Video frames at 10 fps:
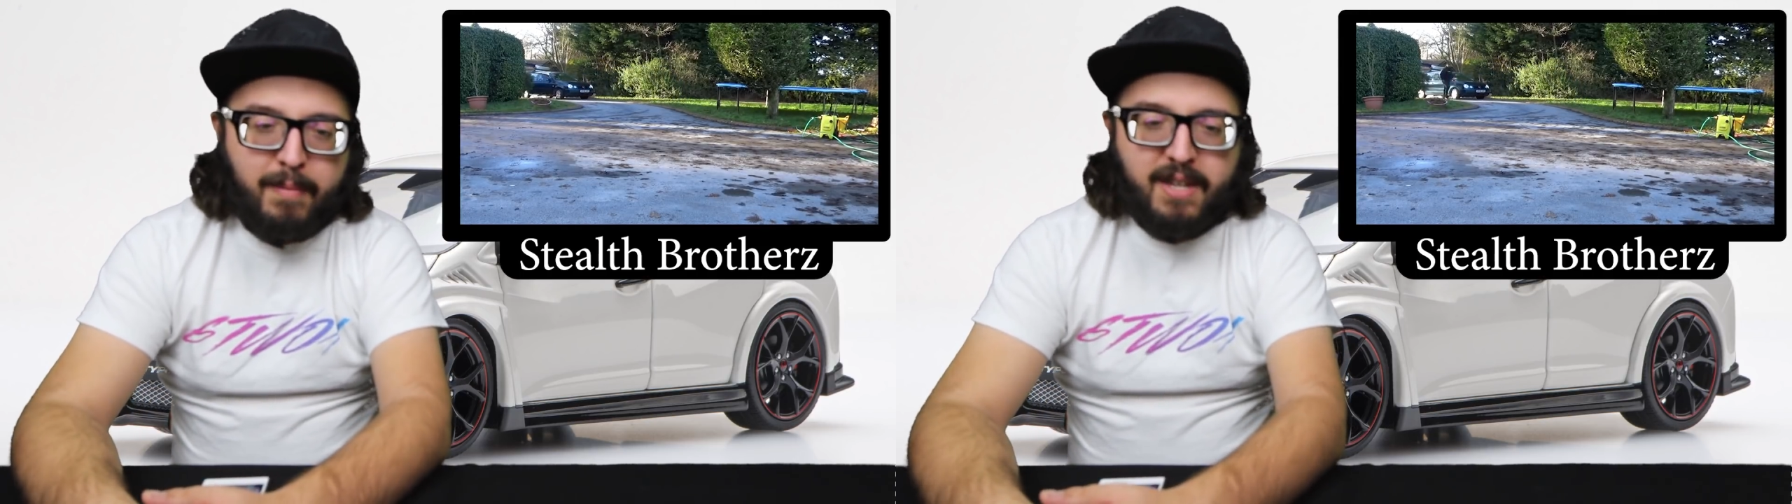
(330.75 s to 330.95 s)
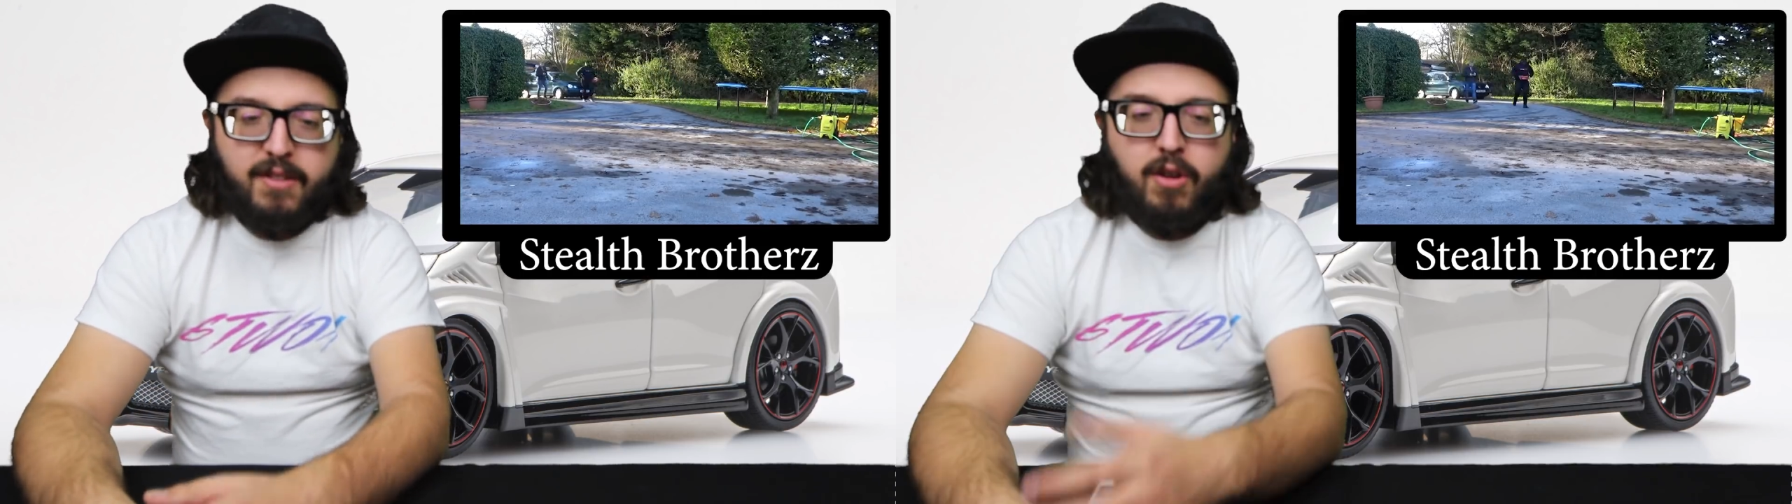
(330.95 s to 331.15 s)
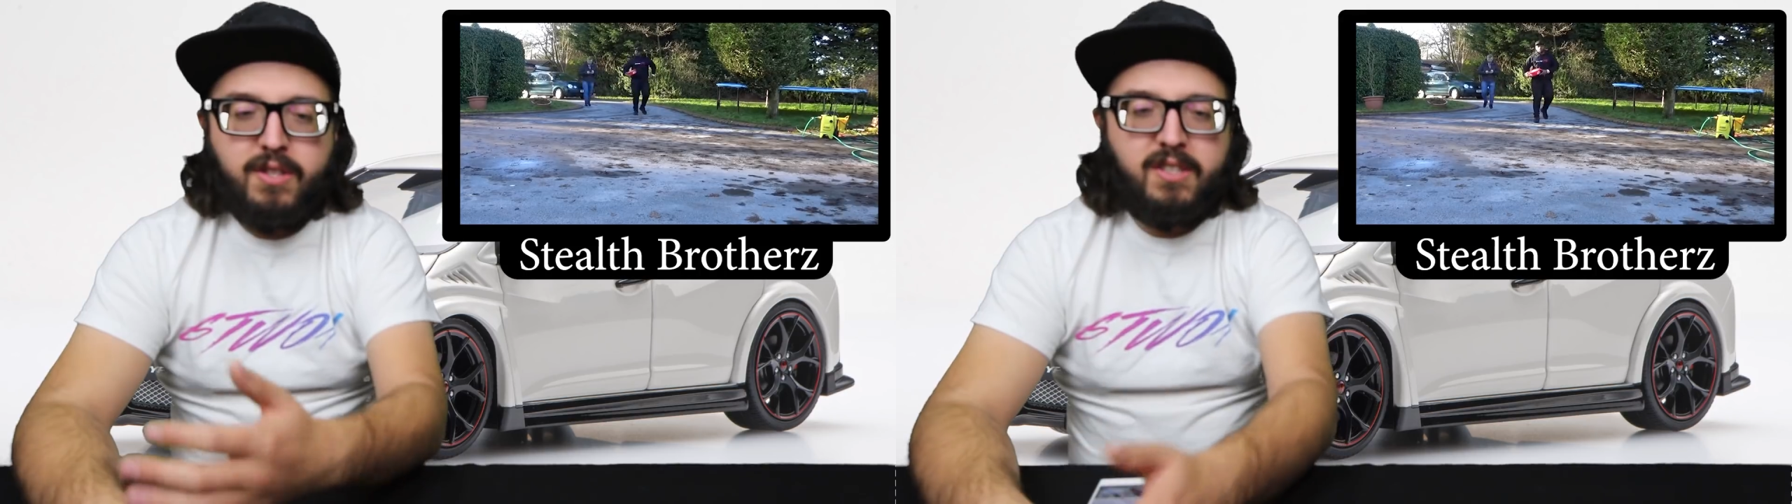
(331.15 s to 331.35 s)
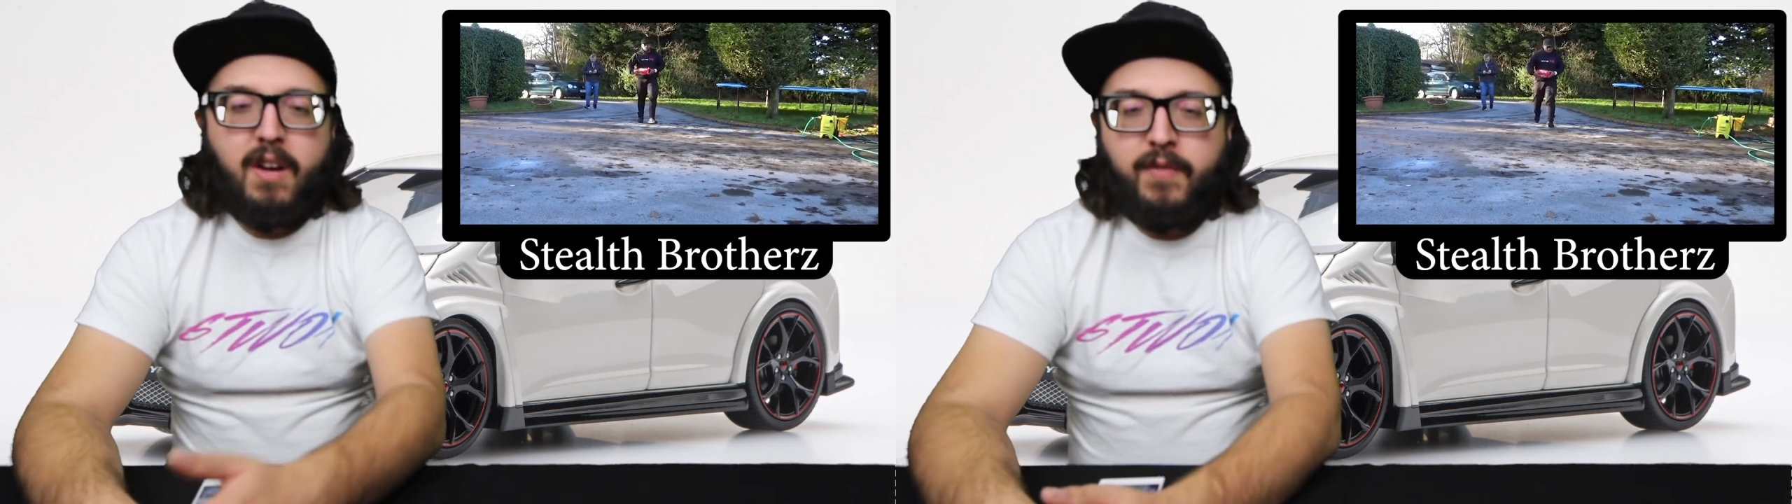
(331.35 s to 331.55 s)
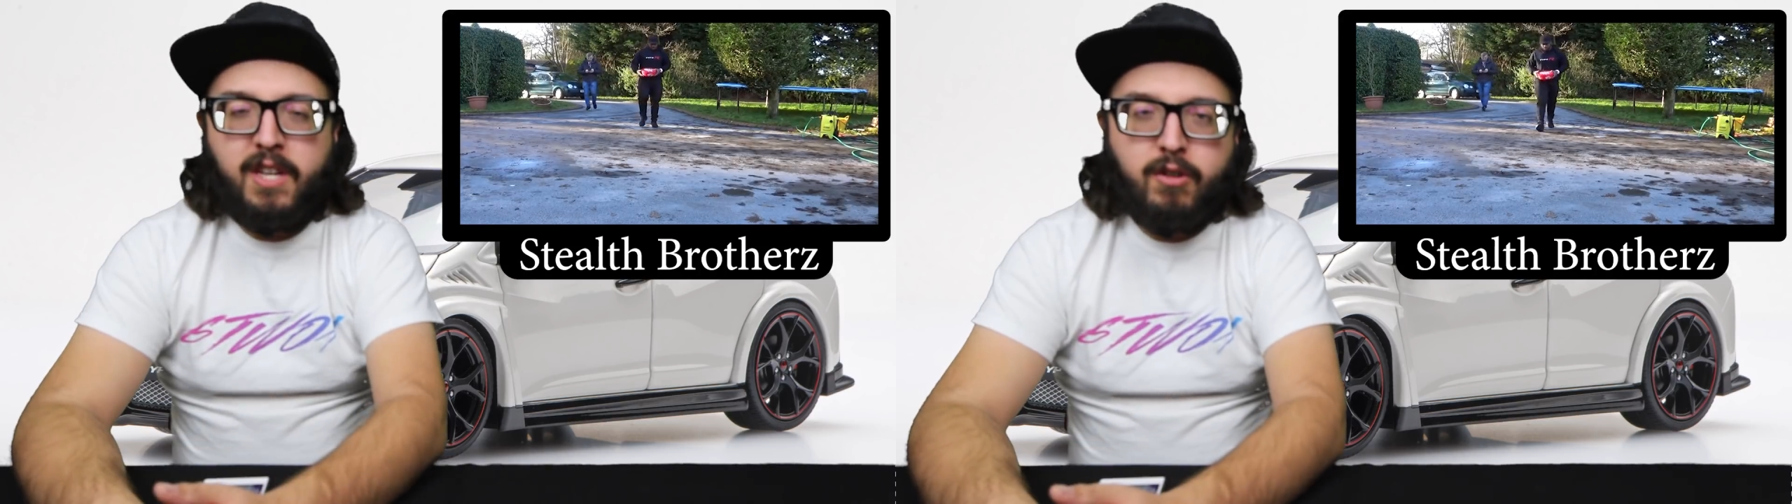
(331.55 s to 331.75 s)
because all the
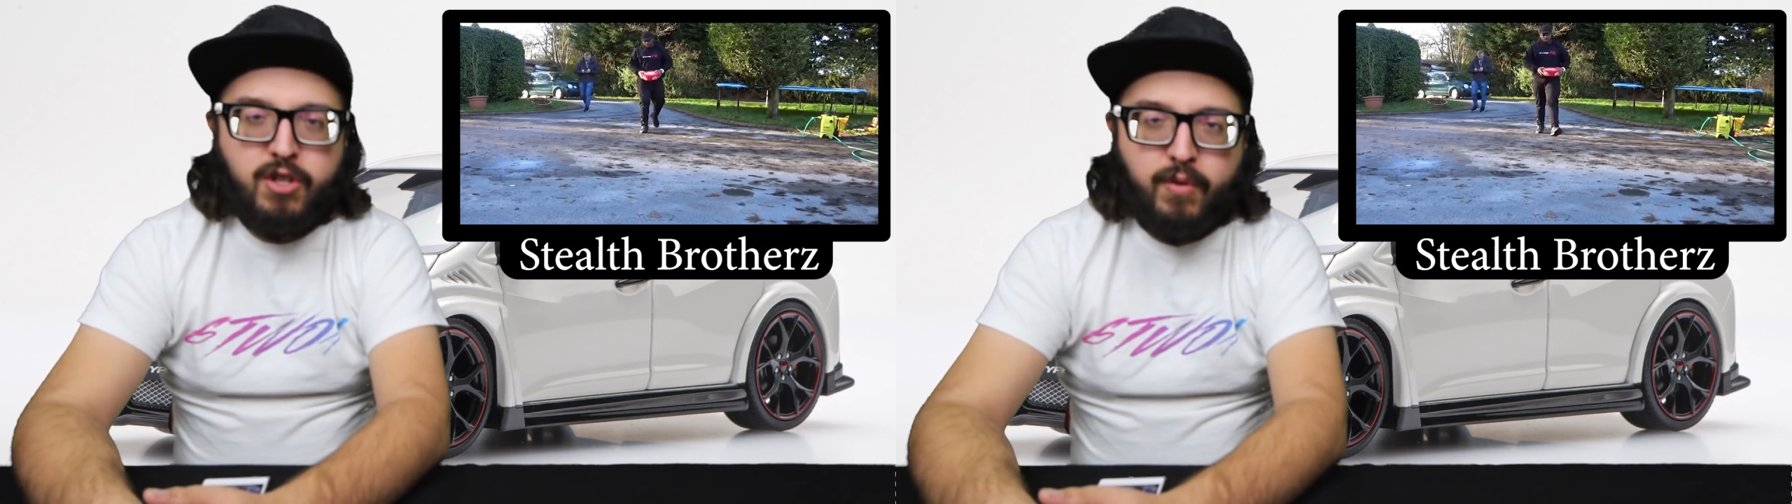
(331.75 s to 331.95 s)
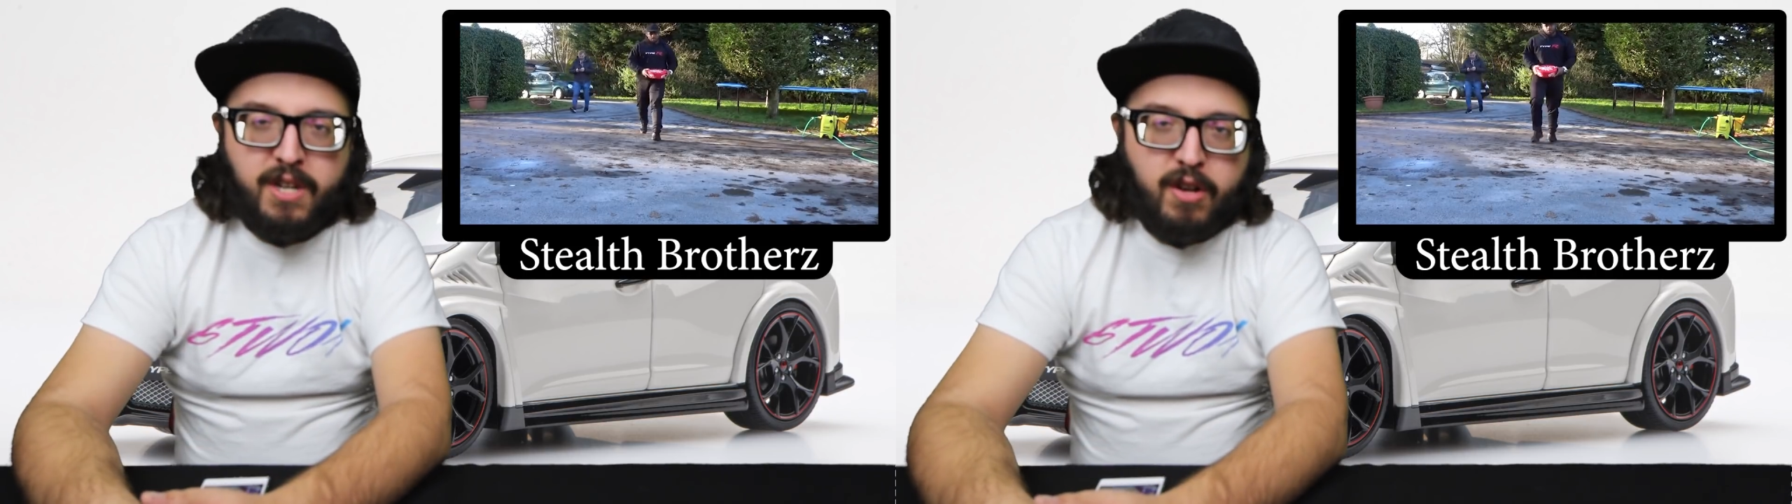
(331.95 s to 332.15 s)
stuff that you're doing